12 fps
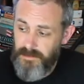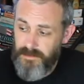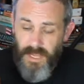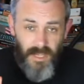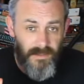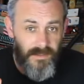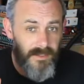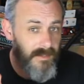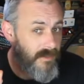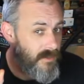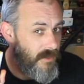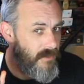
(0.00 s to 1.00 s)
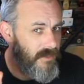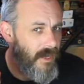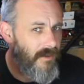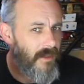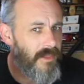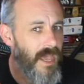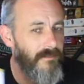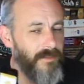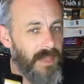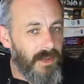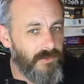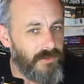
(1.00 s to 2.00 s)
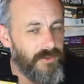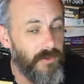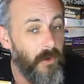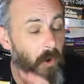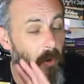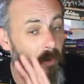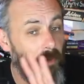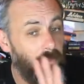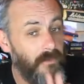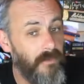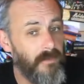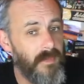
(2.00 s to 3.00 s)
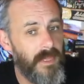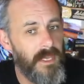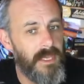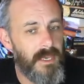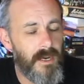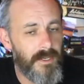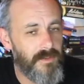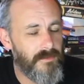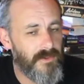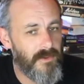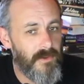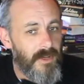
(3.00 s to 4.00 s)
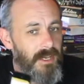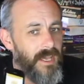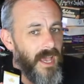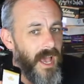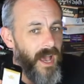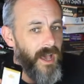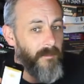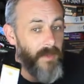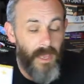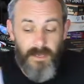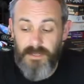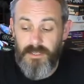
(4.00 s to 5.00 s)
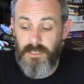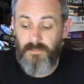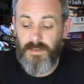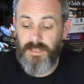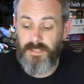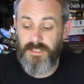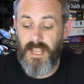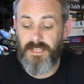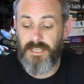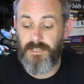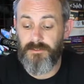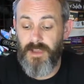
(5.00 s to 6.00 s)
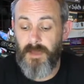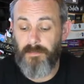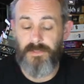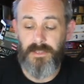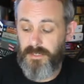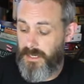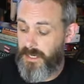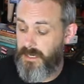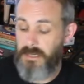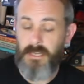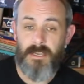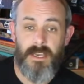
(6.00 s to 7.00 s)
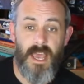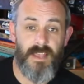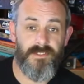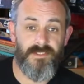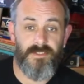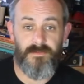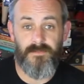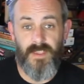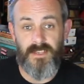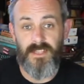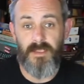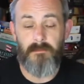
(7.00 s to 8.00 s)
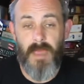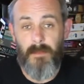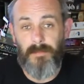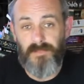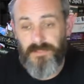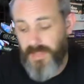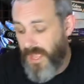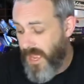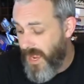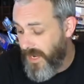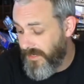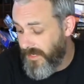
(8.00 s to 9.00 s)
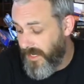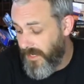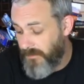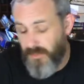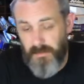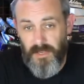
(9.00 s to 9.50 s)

Yes, so you can download the app from the Android store or from the iTunes store. And it's a lovely, natty little app that has things like maps, and you can